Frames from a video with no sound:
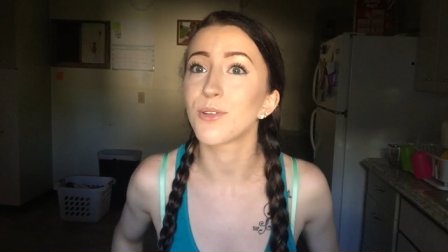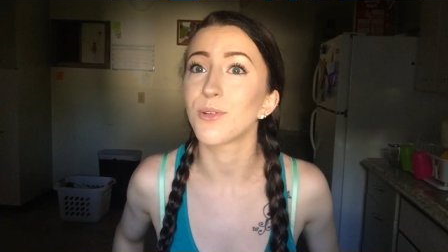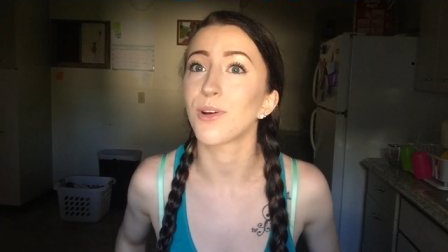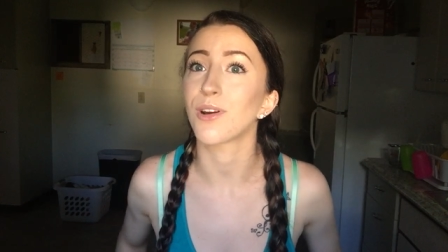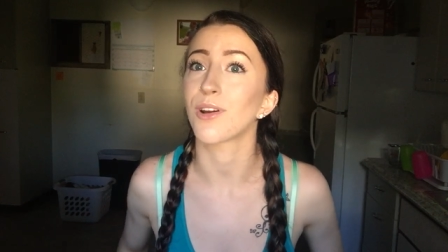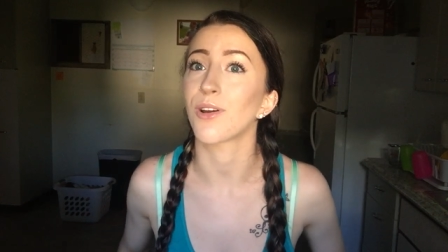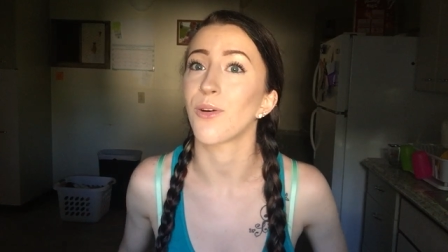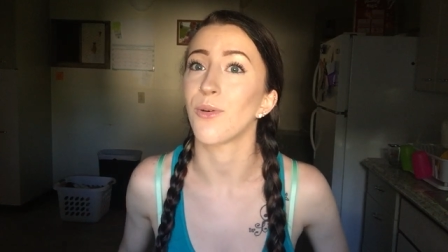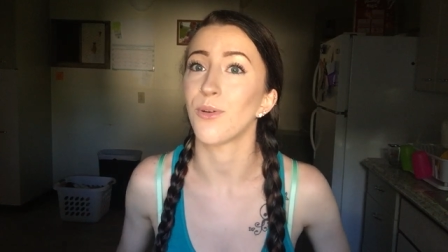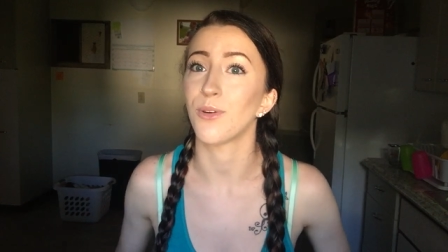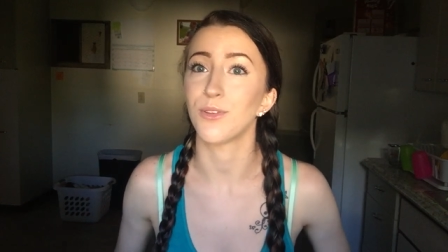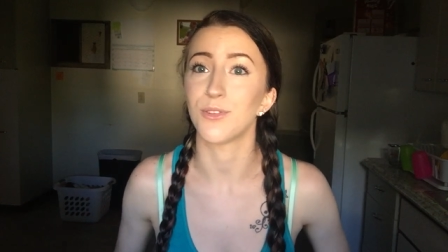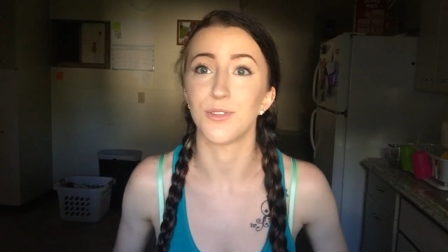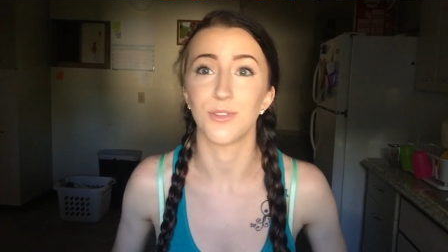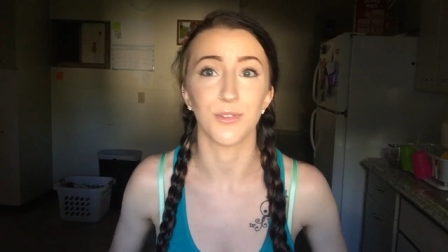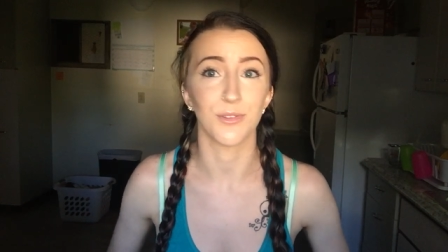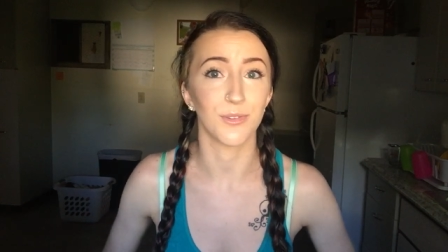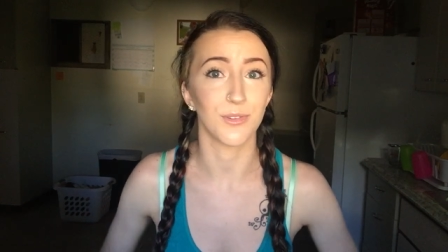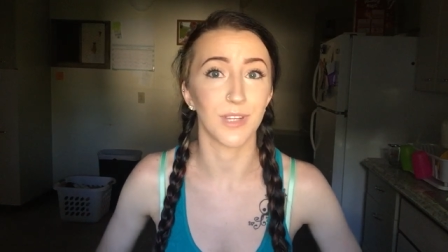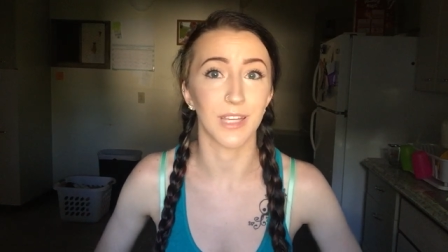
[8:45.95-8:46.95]
who are going
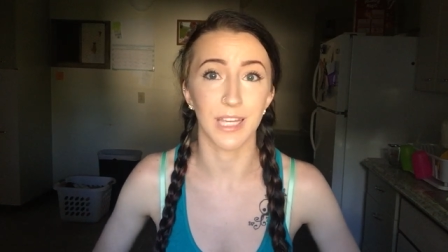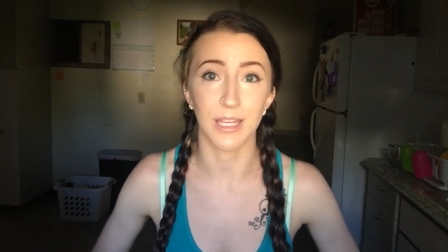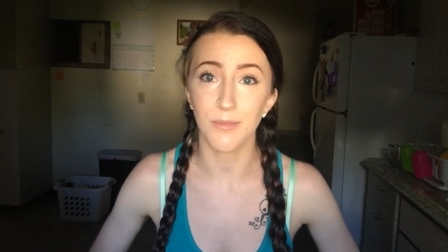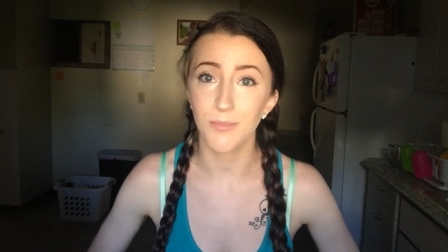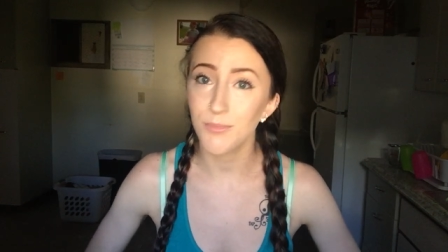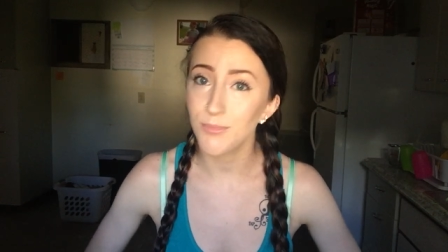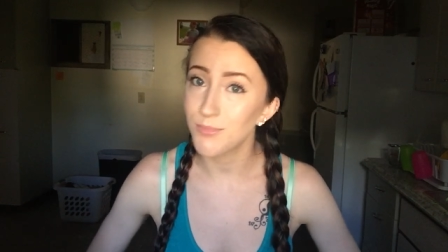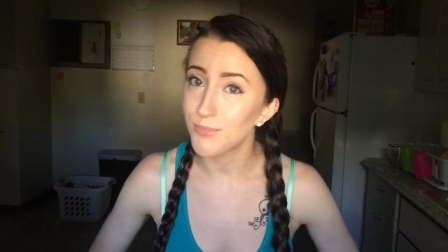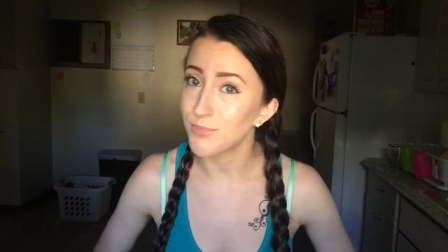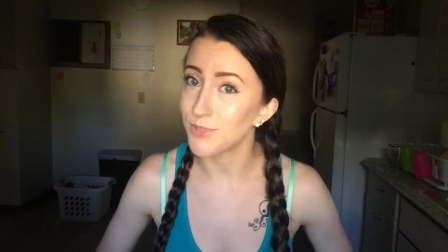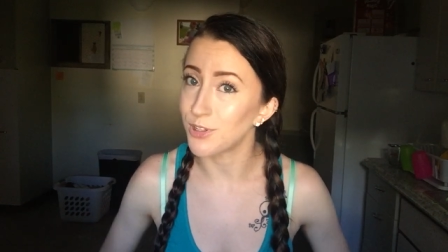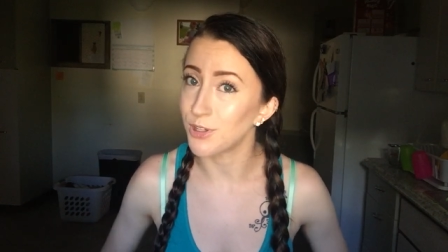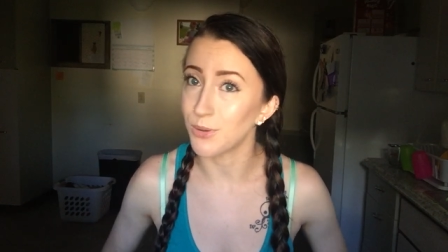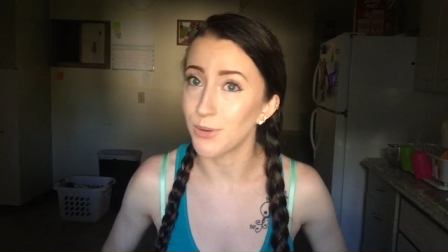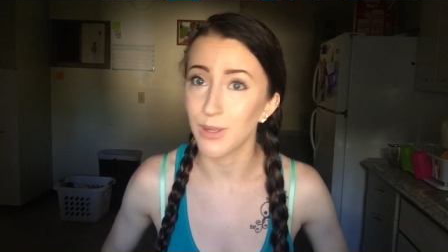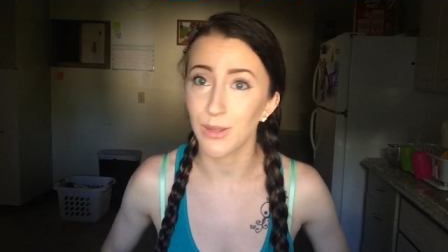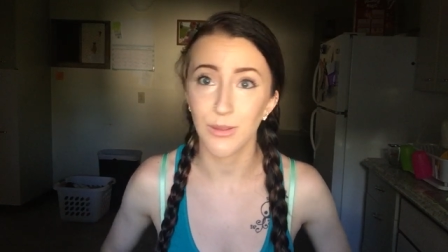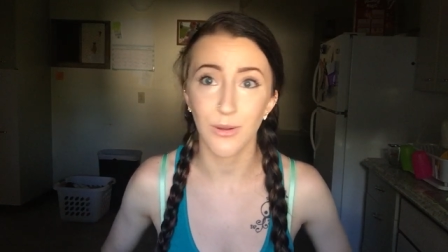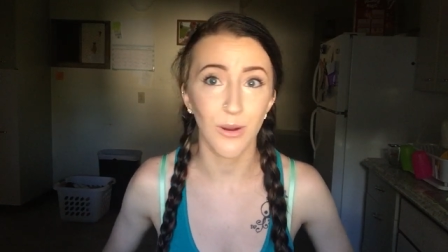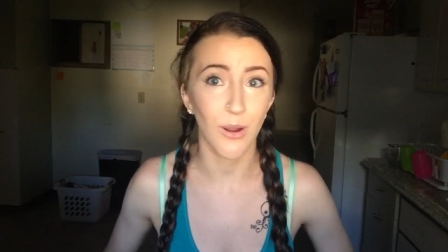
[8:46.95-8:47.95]
to keep
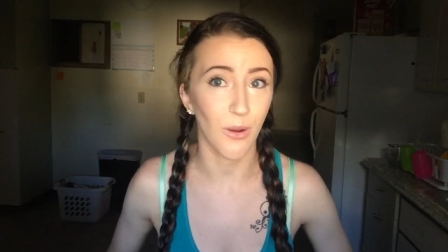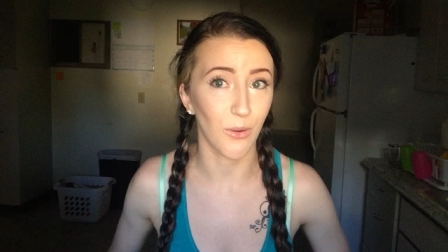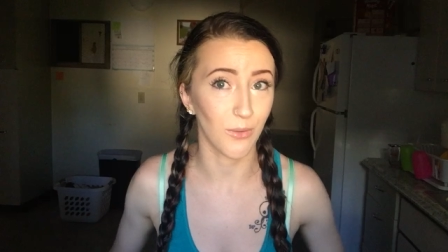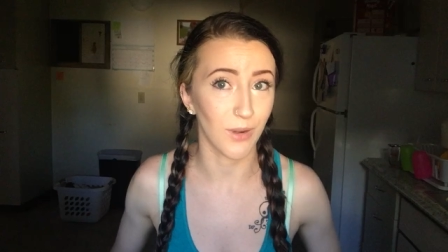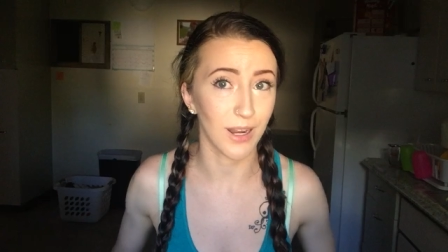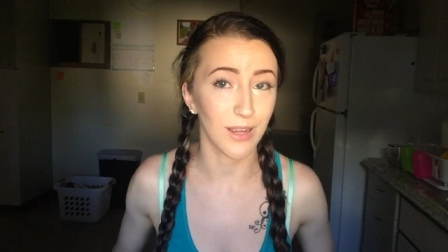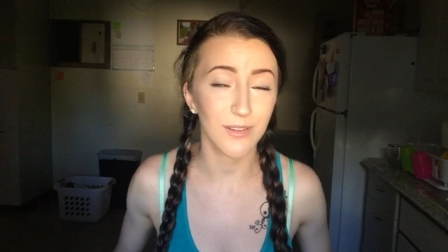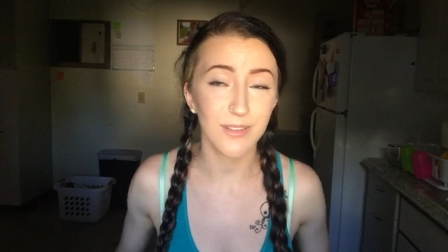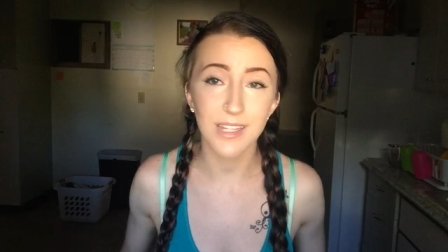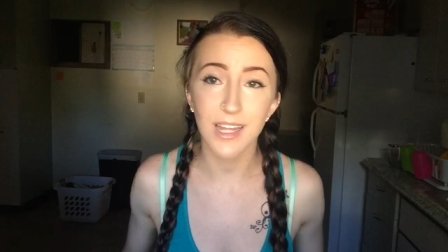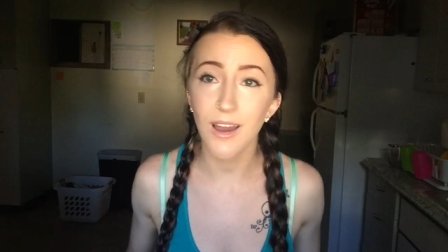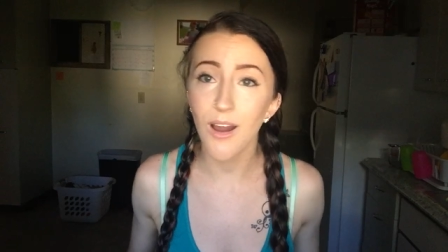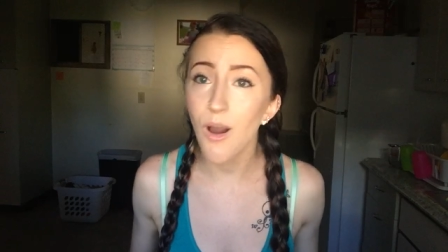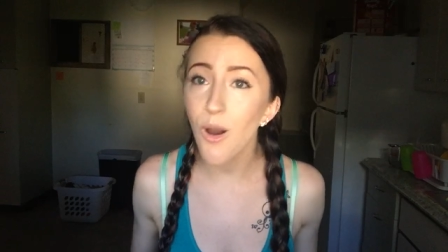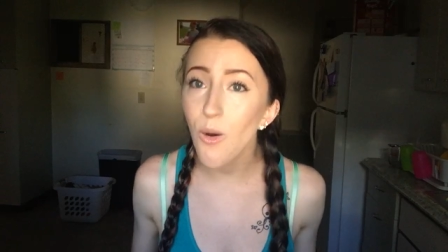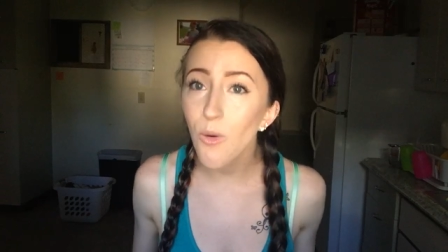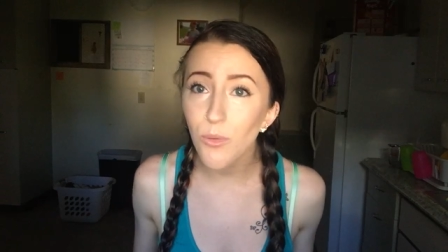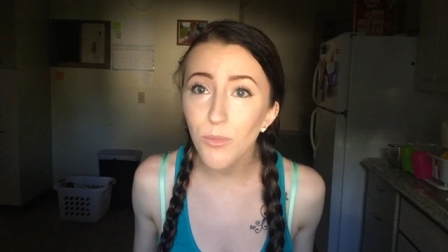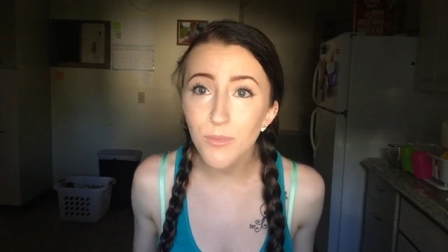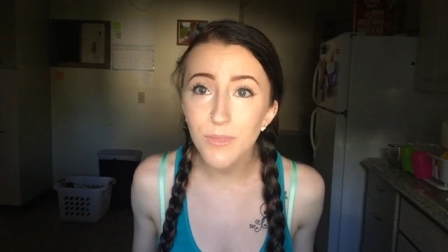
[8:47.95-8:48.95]
doing their own nails at
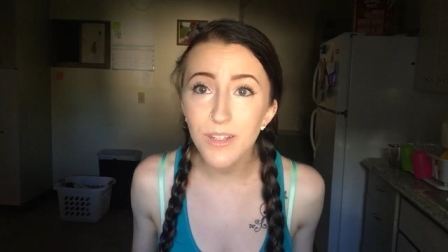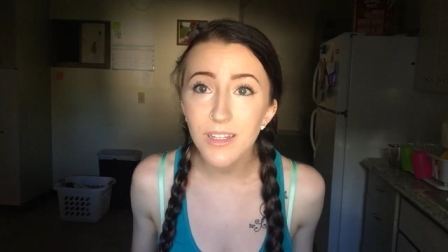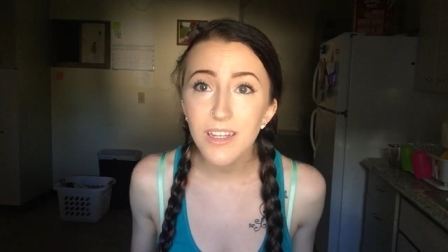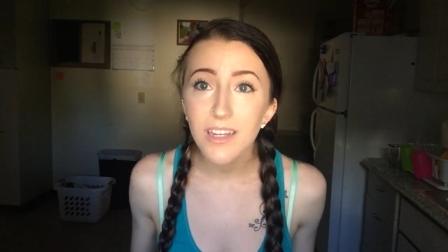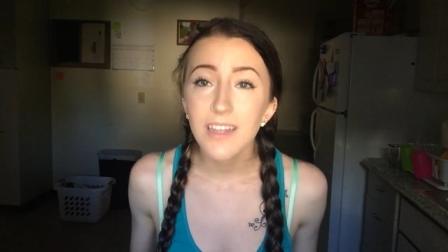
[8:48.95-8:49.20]
home,